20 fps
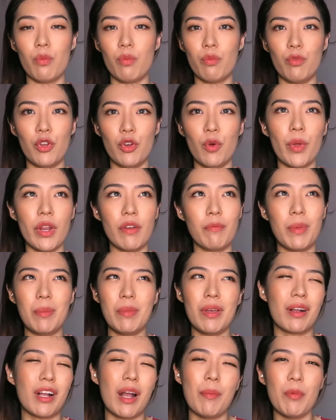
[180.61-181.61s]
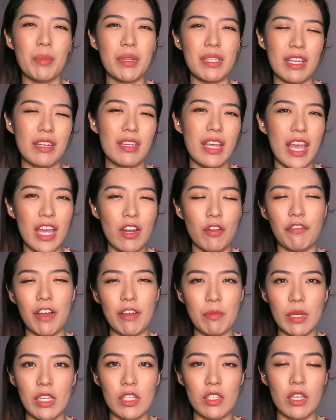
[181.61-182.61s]
wait maybe a couple of minutes, like 10 or
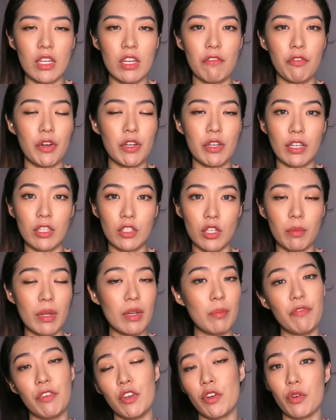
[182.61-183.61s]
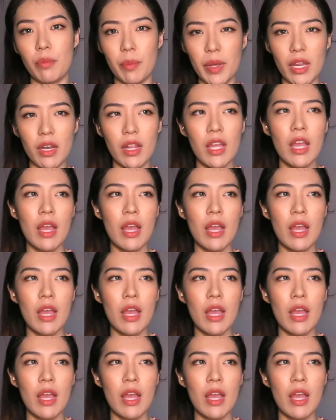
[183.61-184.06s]
5 minutes, and before it absorbs before you go to bed.